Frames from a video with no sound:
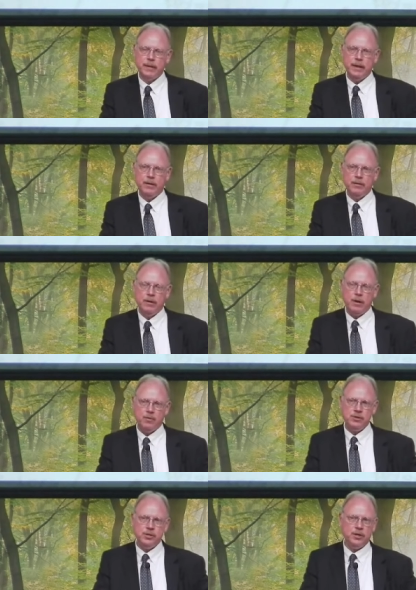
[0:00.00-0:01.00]
Now, I
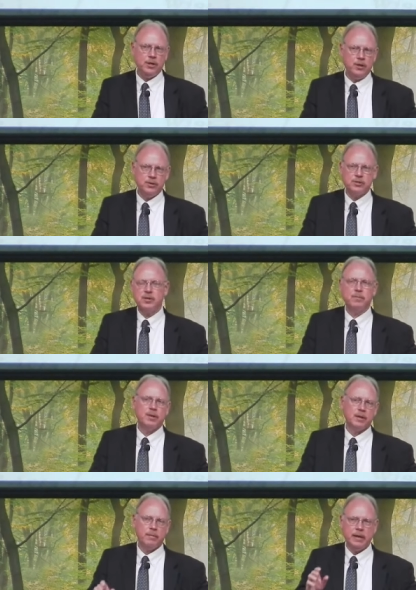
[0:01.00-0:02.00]
want you to notice
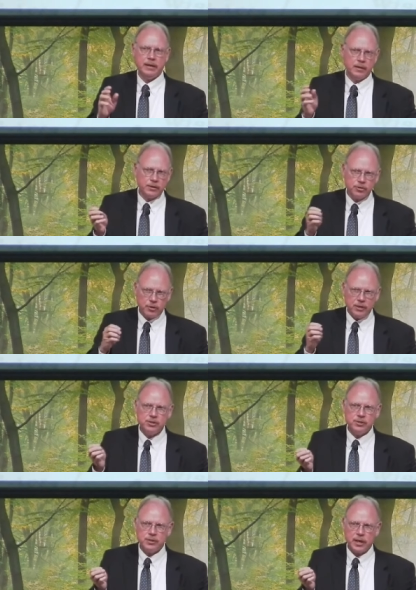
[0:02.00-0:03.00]
something about
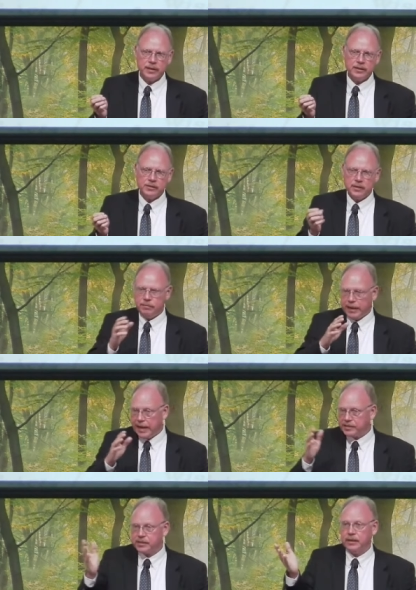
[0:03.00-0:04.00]
illustrations like this in
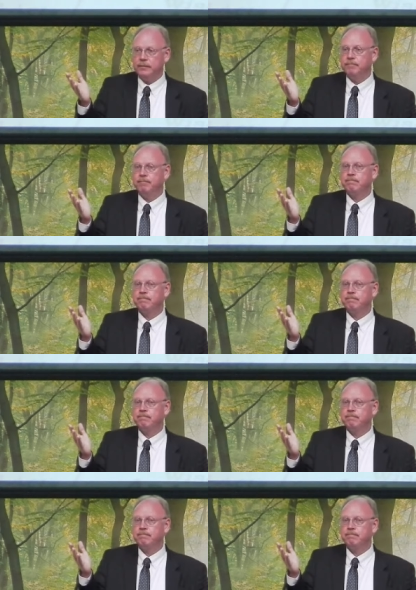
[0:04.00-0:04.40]
passing